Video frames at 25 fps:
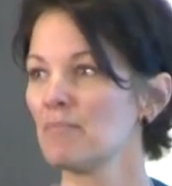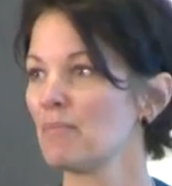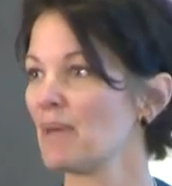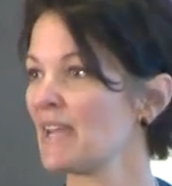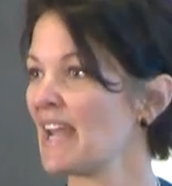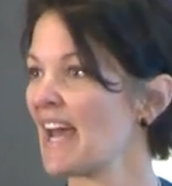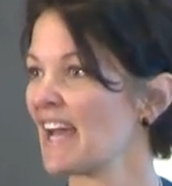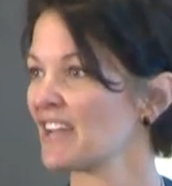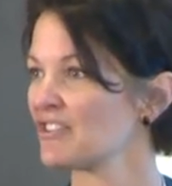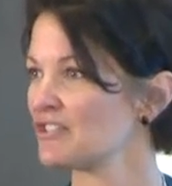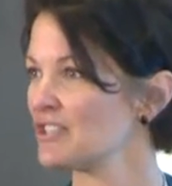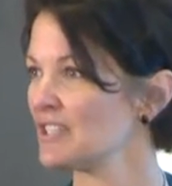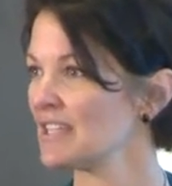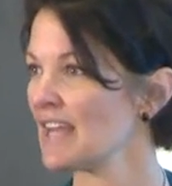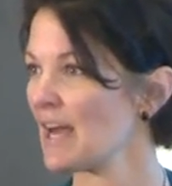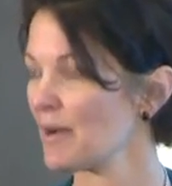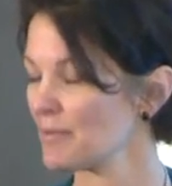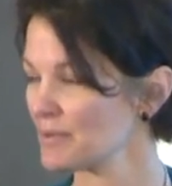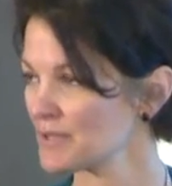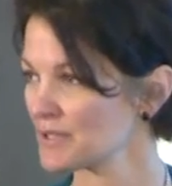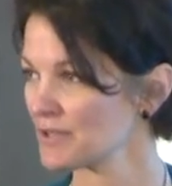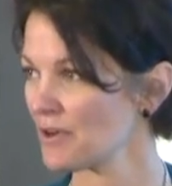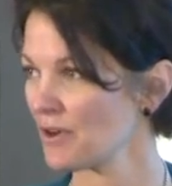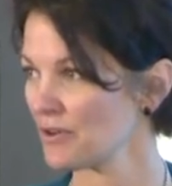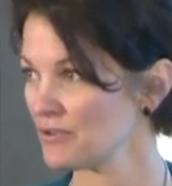but actually
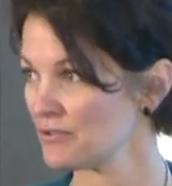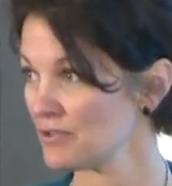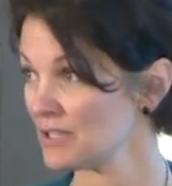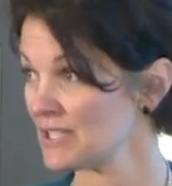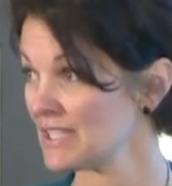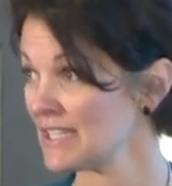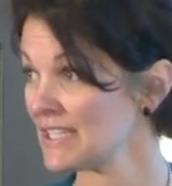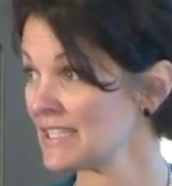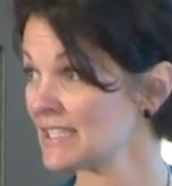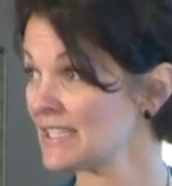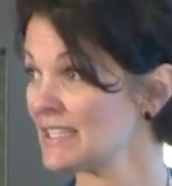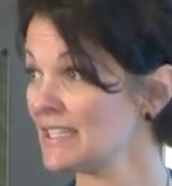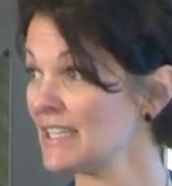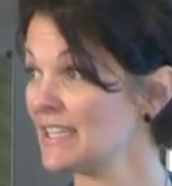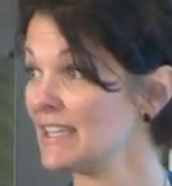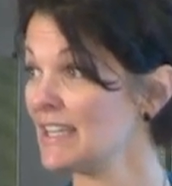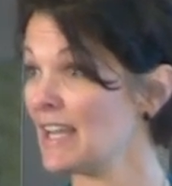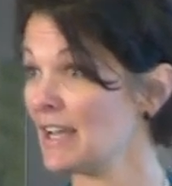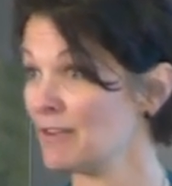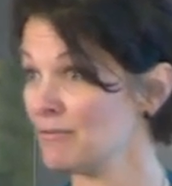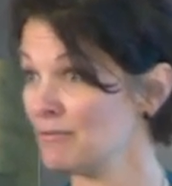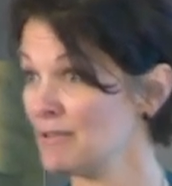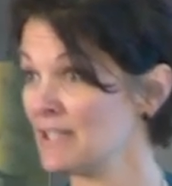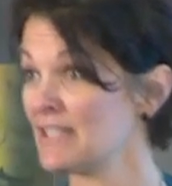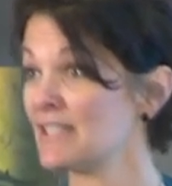that was contradicted in
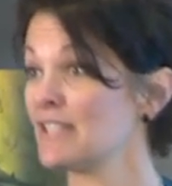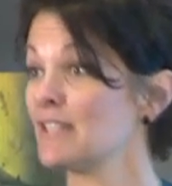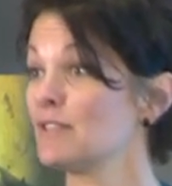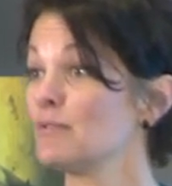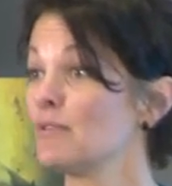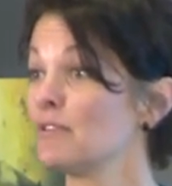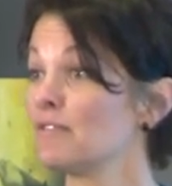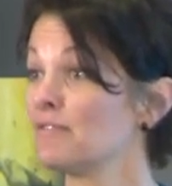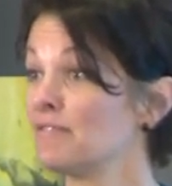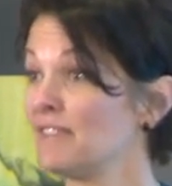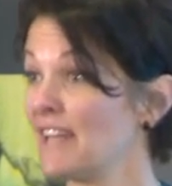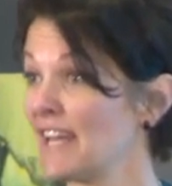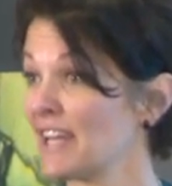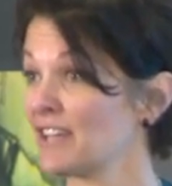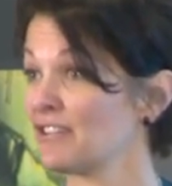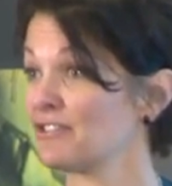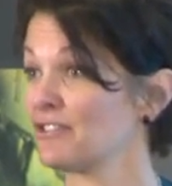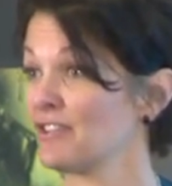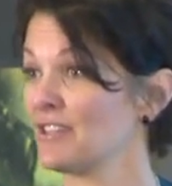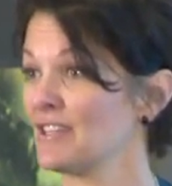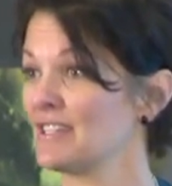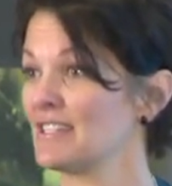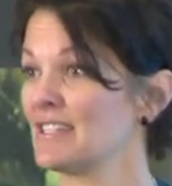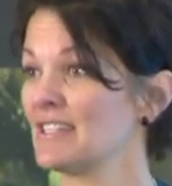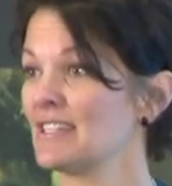their written
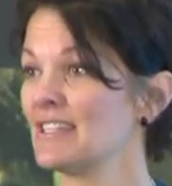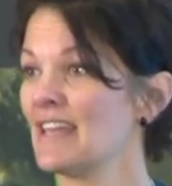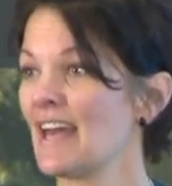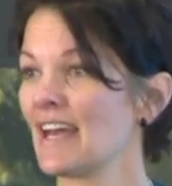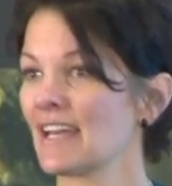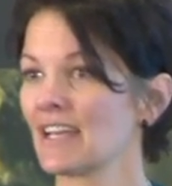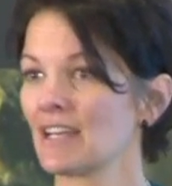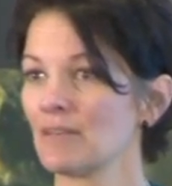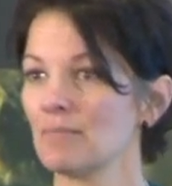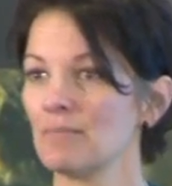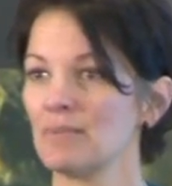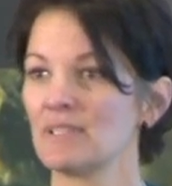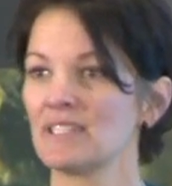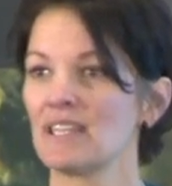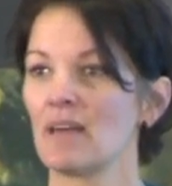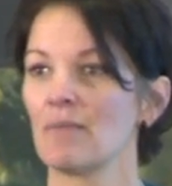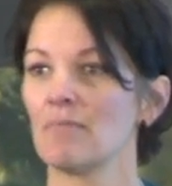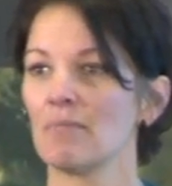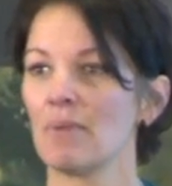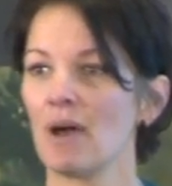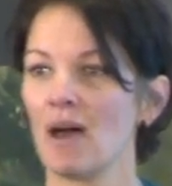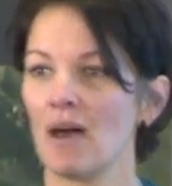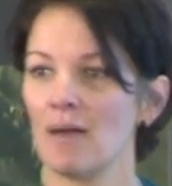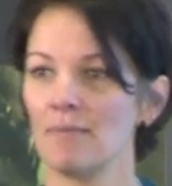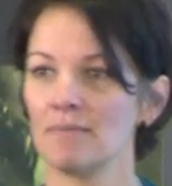reflections, and that can
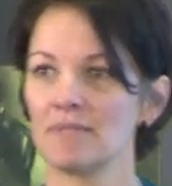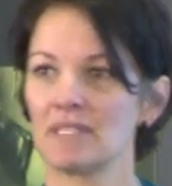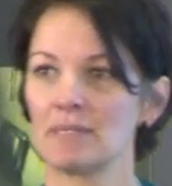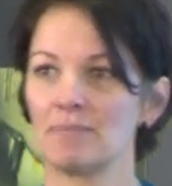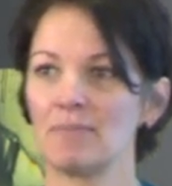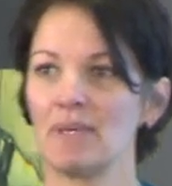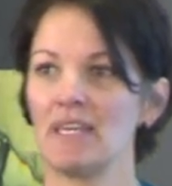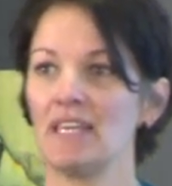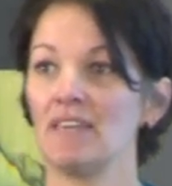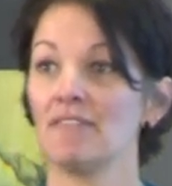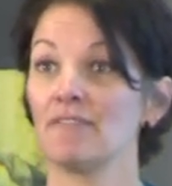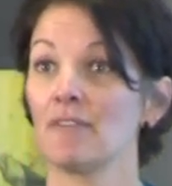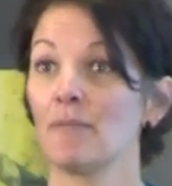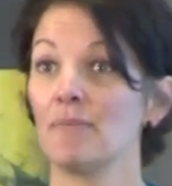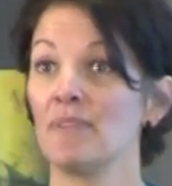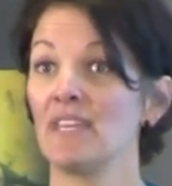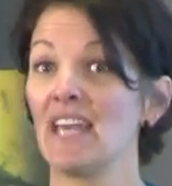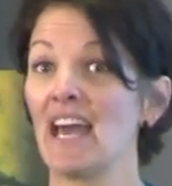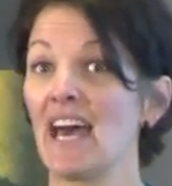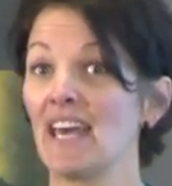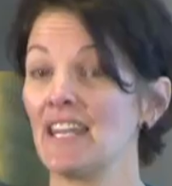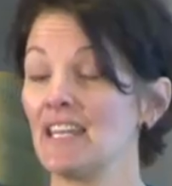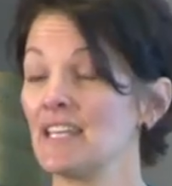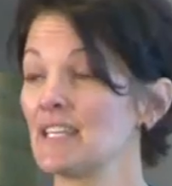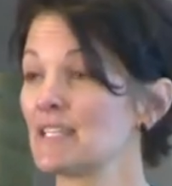sometimes be from
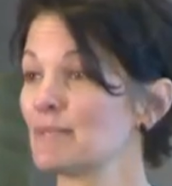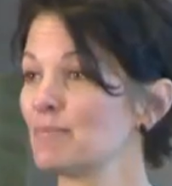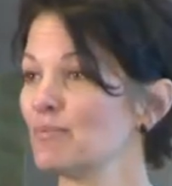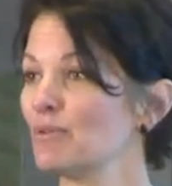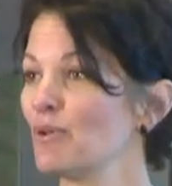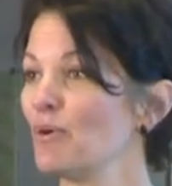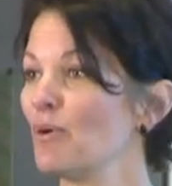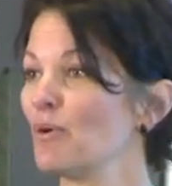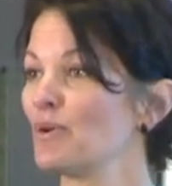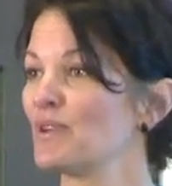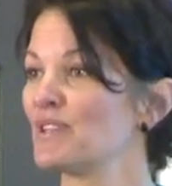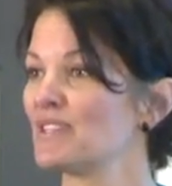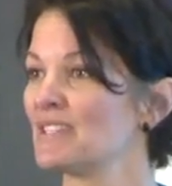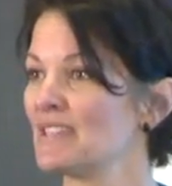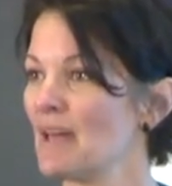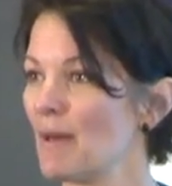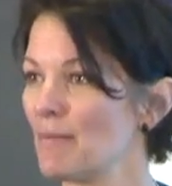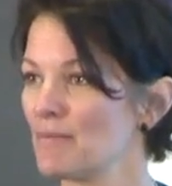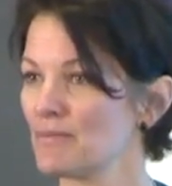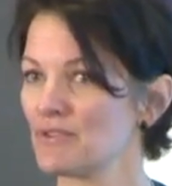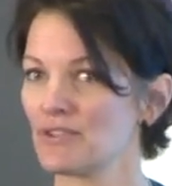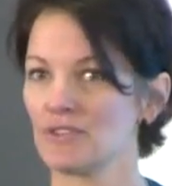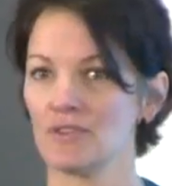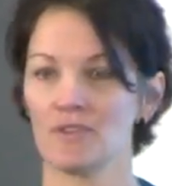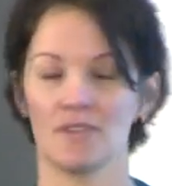the unexplored
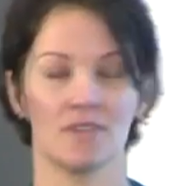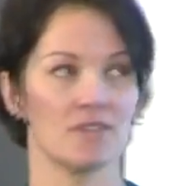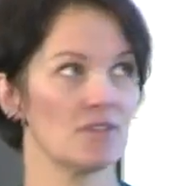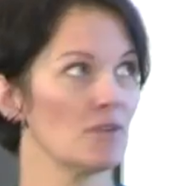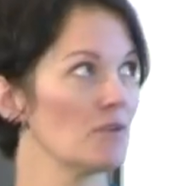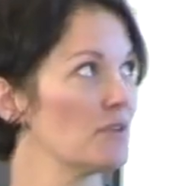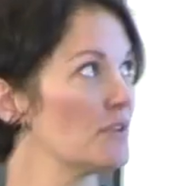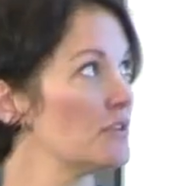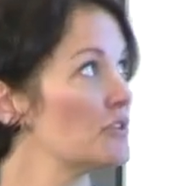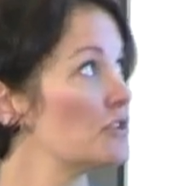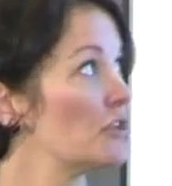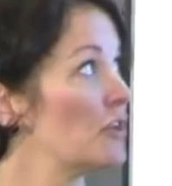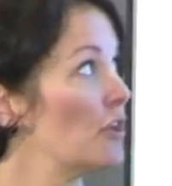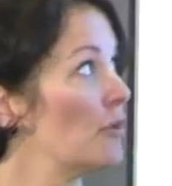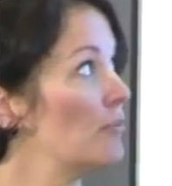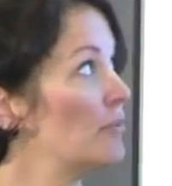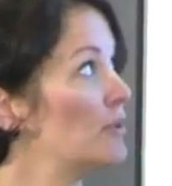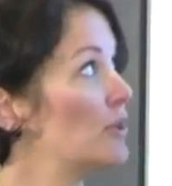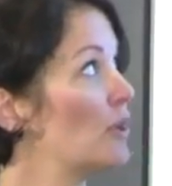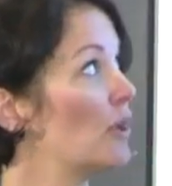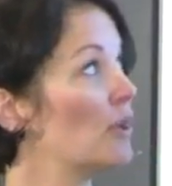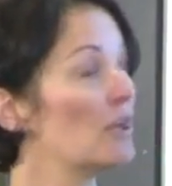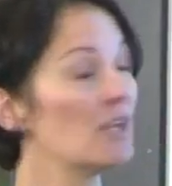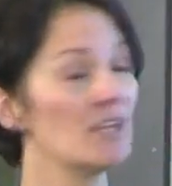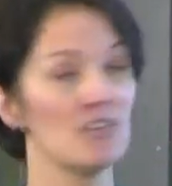assumptions or the
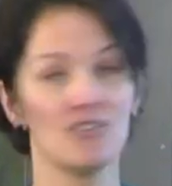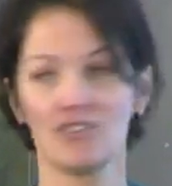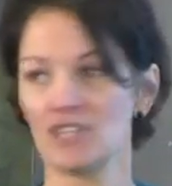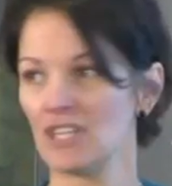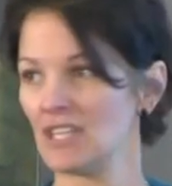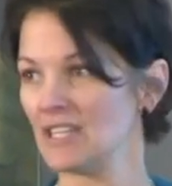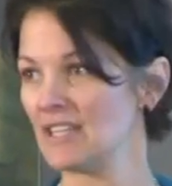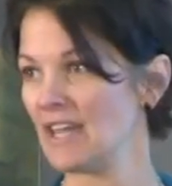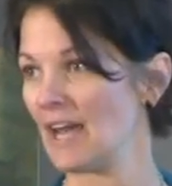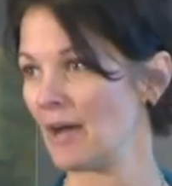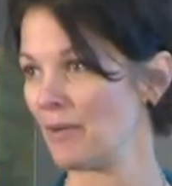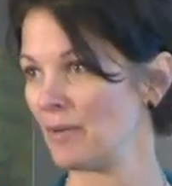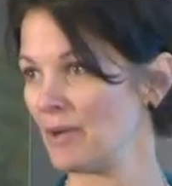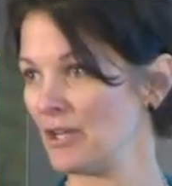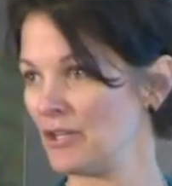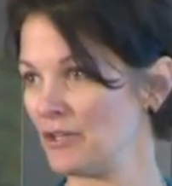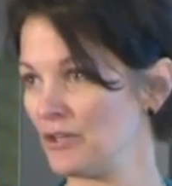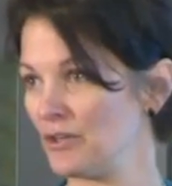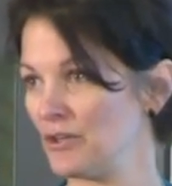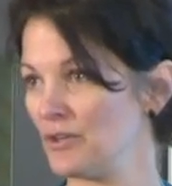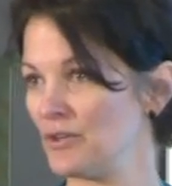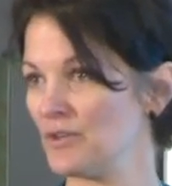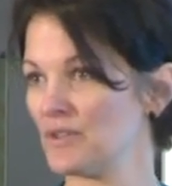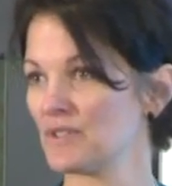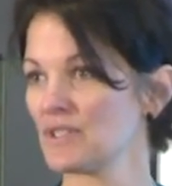terminology that we
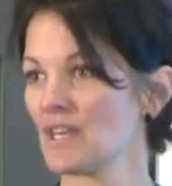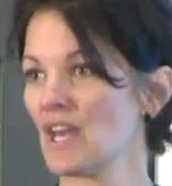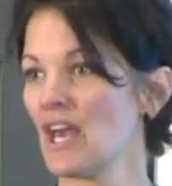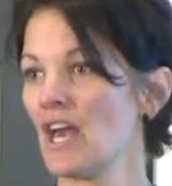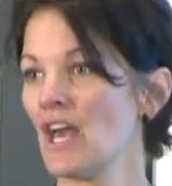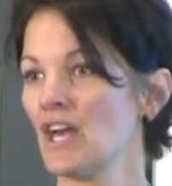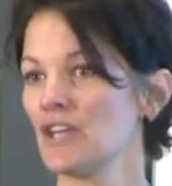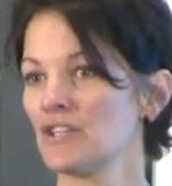use